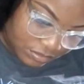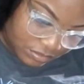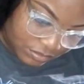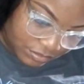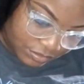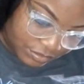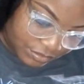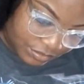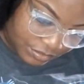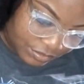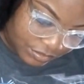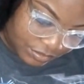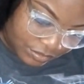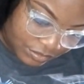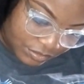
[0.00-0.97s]
in case you don't
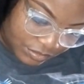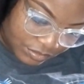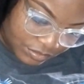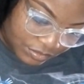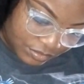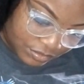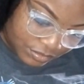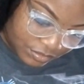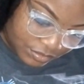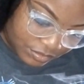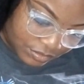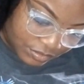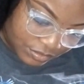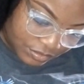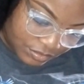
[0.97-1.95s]
have a colleague or a
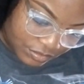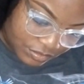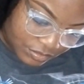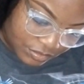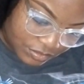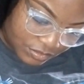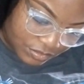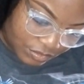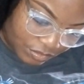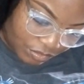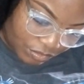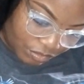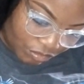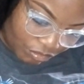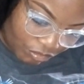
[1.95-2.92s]
friend closer to
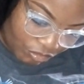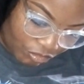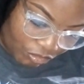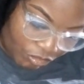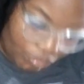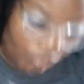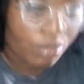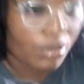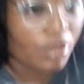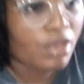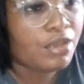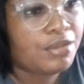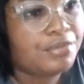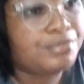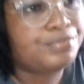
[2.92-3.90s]
you, I want you to
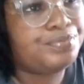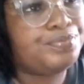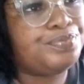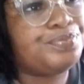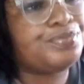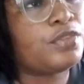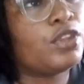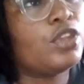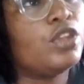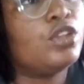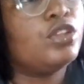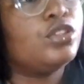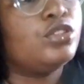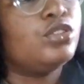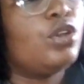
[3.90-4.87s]
just make up. This is what I
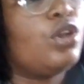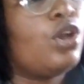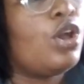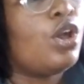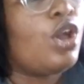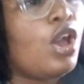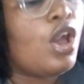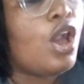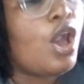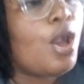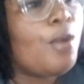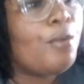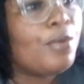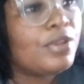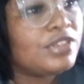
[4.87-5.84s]
do always. I just want to
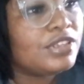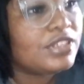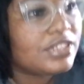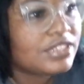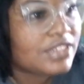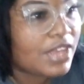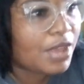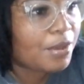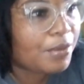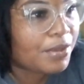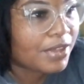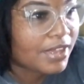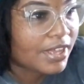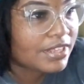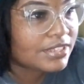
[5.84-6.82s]
make up an
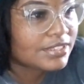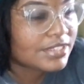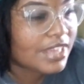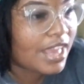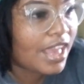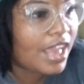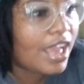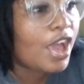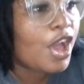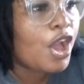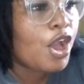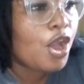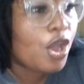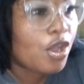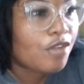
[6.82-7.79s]
imaginary friend
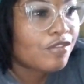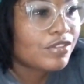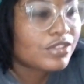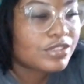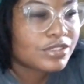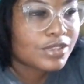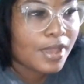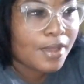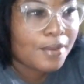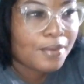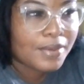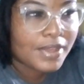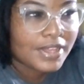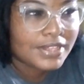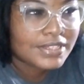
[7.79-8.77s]
and act
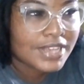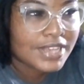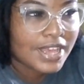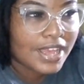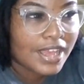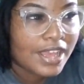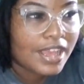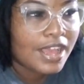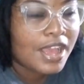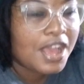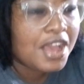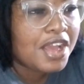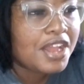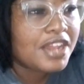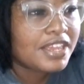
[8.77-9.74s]
like you're actually
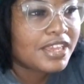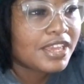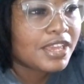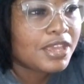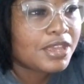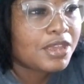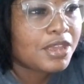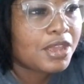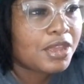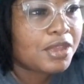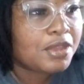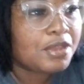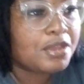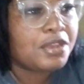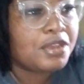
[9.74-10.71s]
teaching that person.